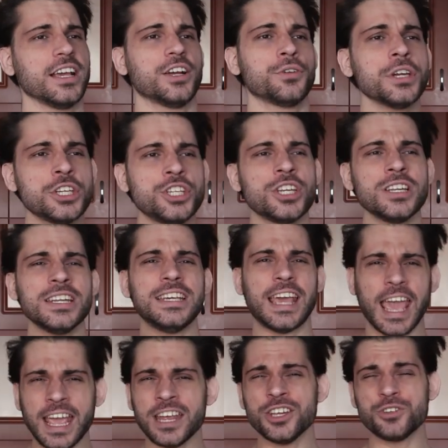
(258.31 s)
Christian
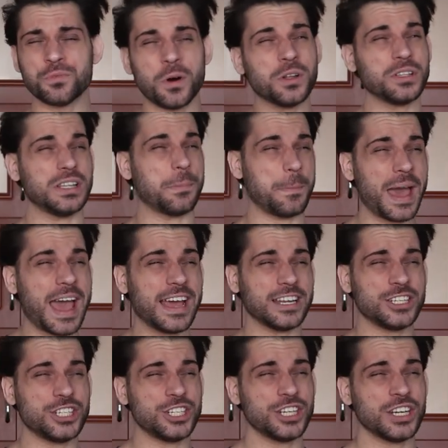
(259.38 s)
Cage won the
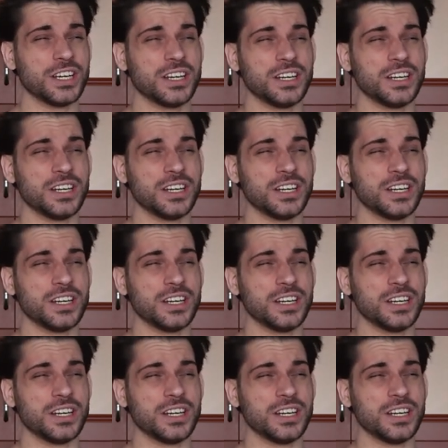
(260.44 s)
match,